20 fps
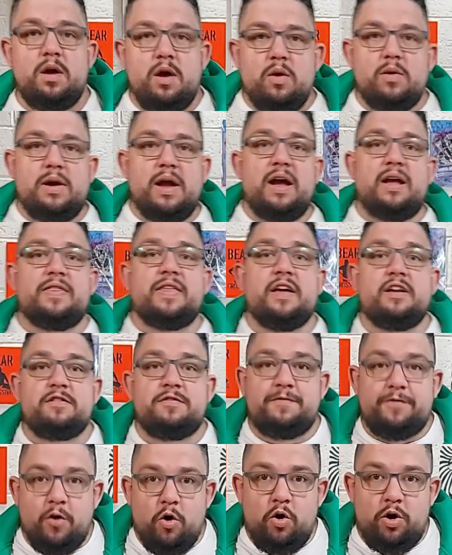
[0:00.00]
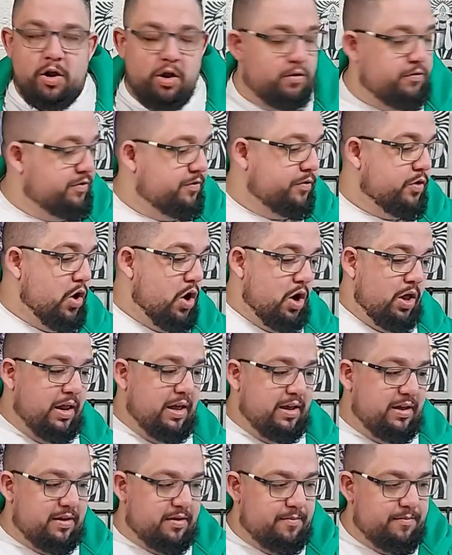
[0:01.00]
Okay, that's 4 cloves of
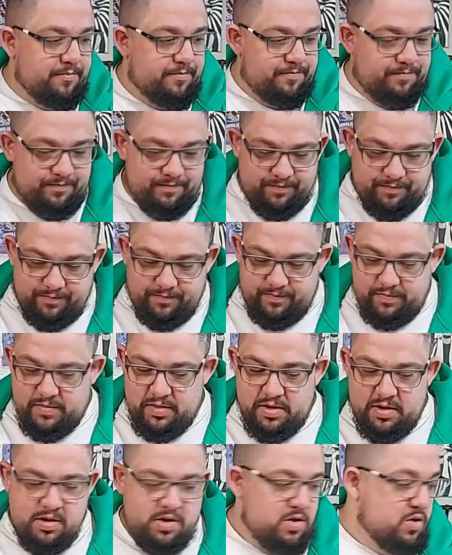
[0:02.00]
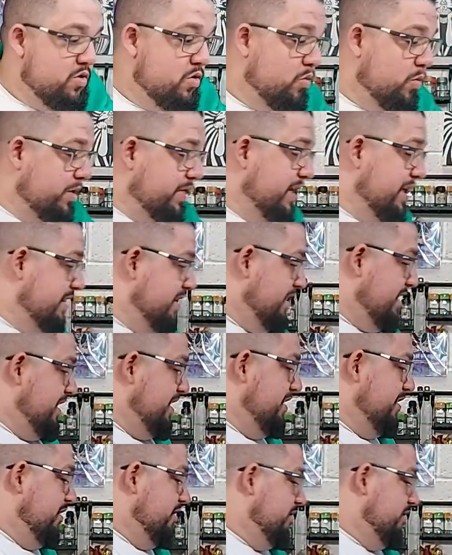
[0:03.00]
garlic. We then need